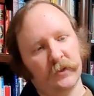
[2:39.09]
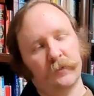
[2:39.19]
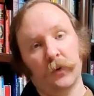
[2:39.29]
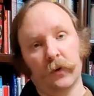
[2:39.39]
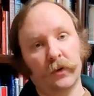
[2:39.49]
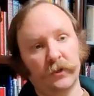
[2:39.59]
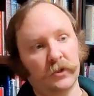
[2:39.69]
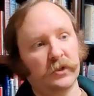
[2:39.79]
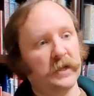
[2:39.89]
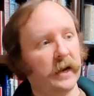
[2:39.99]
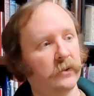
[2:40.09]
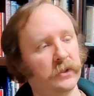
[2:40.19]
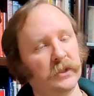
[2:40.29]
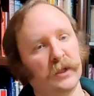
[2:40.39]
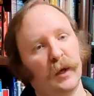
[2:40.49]
your porters, your
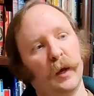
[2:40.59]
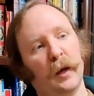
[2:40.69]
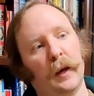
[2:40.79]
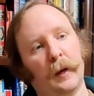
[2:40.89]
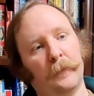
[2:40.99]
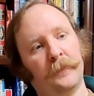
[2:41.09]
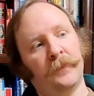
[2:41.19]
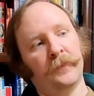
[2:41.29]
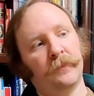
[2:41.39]
stouts, um,